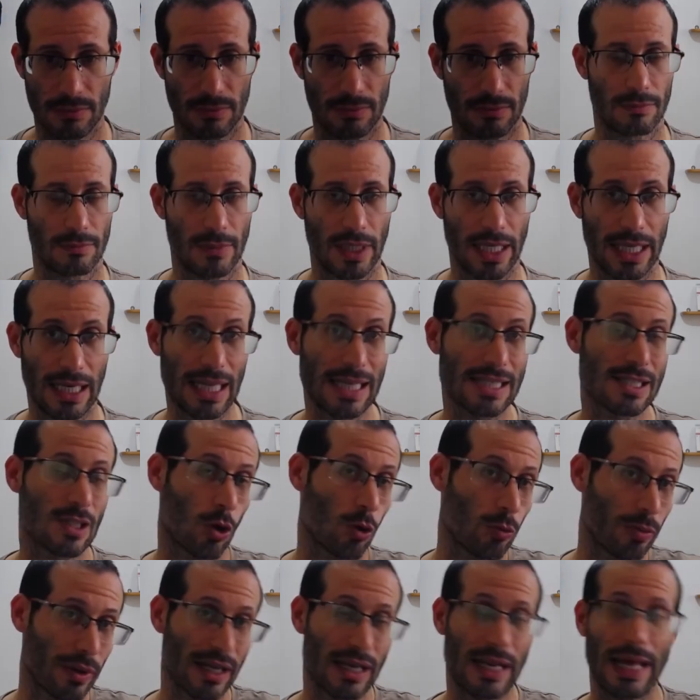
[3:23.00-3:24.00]
And let's
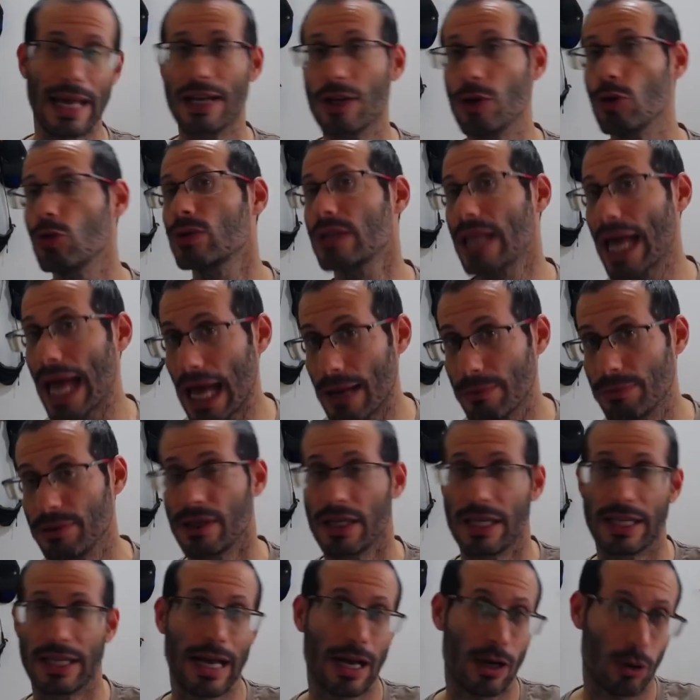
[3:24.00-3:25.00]
open a new tab
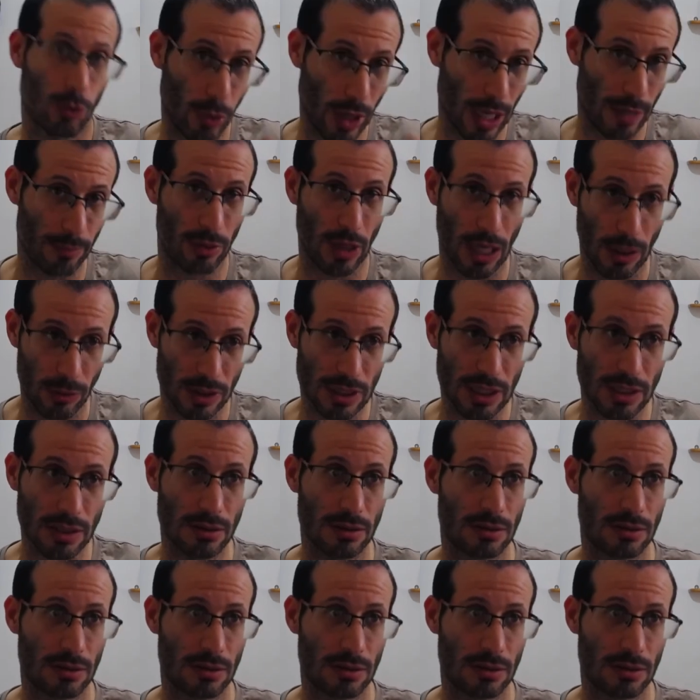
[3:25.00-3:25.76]
in our web browser.